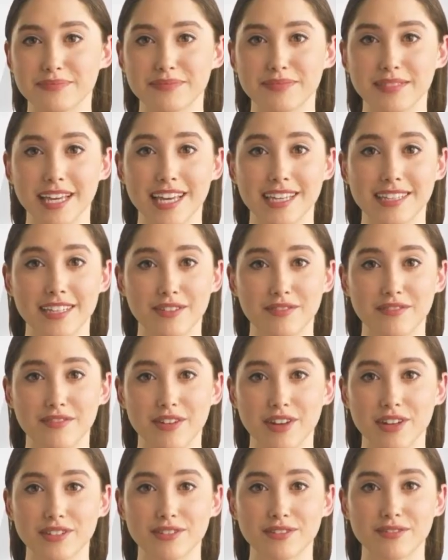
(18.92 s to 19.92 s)
In the
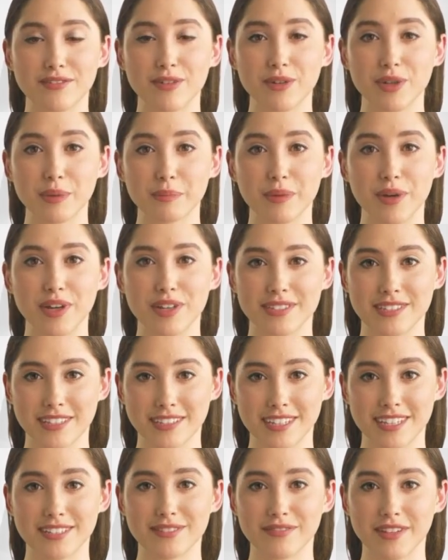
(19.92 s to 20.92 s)
first four parts
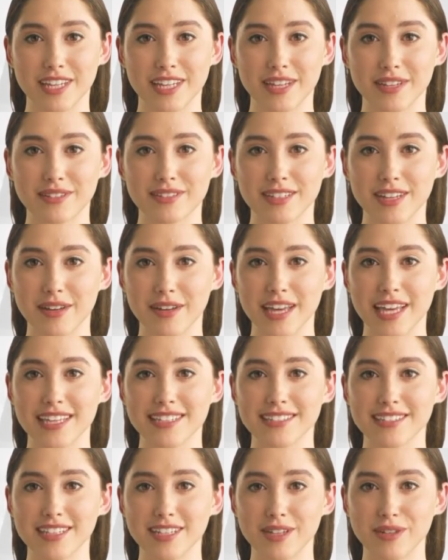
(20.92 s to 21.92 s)
of this video
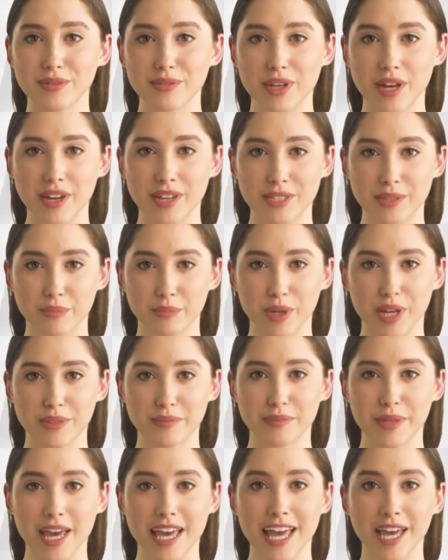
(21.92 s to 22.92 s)
series, you learned
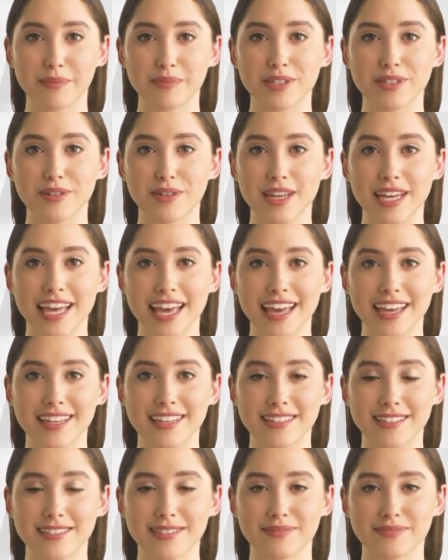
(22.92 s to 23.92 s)
what biometry
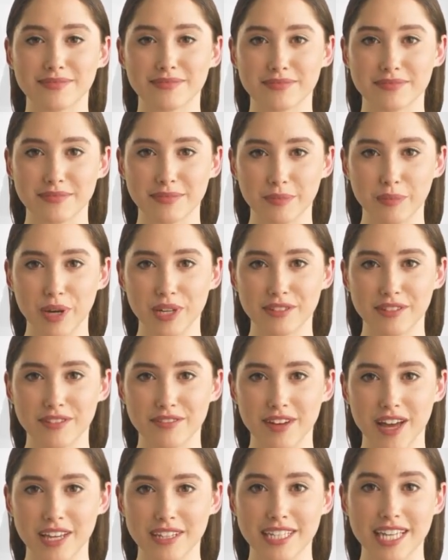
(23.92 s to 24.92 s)
is, what the
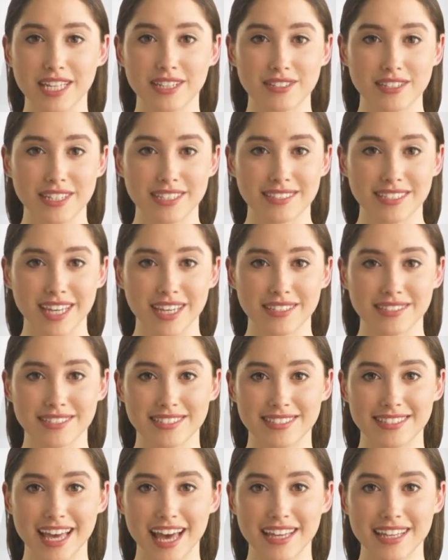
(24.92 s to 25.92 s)
foundations on
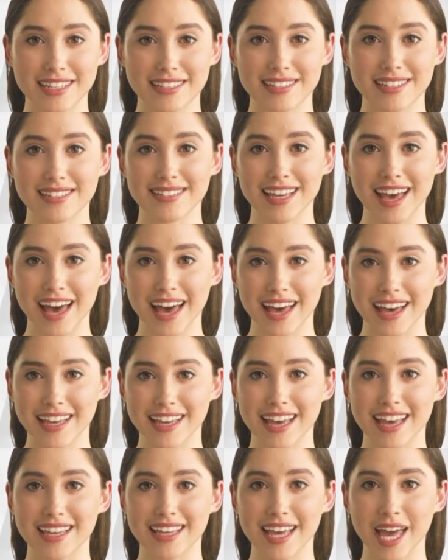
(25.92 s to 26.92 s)
study
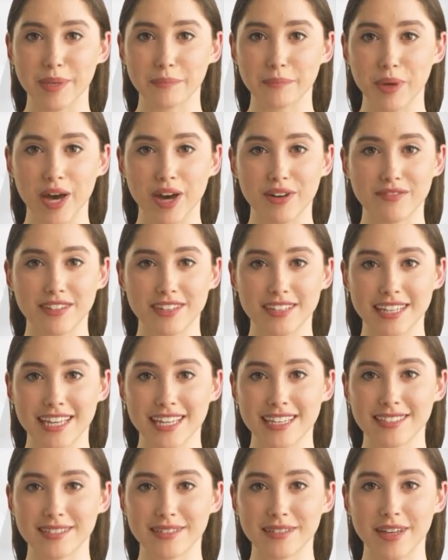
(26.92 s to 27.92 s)
design and
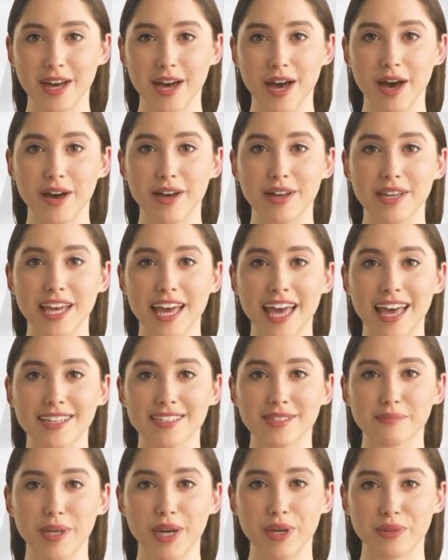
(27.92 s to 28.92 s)
hypotheses are
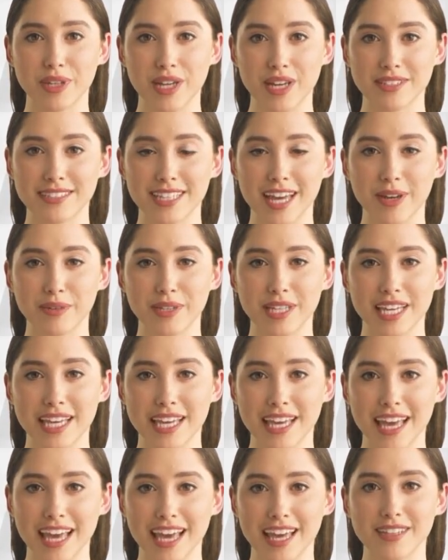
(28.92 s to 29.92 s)
and about
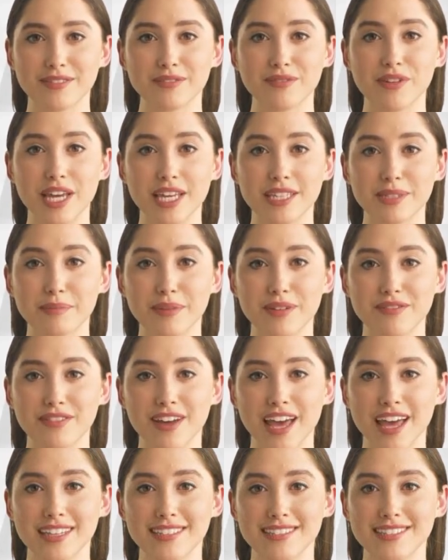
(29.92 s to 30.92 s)
causality and random
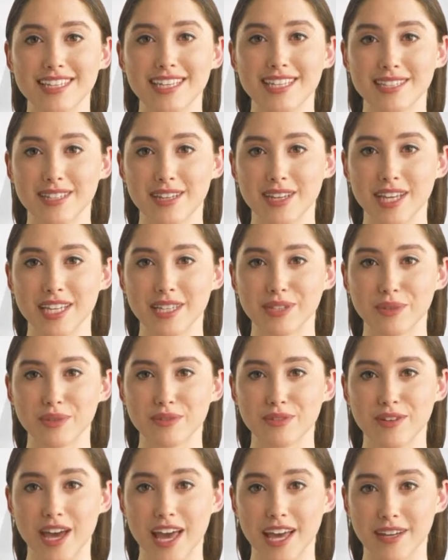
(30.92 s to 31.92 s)
effects in
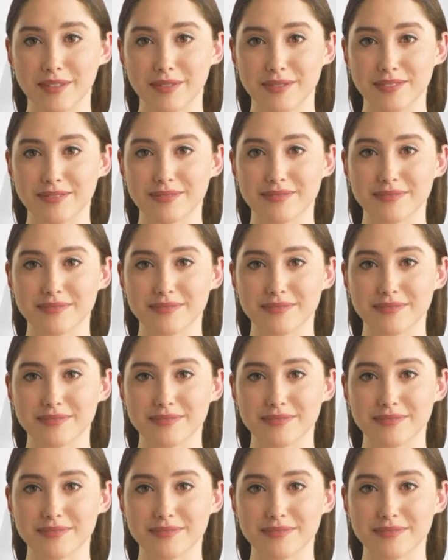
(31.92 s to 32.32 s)
clinical trials.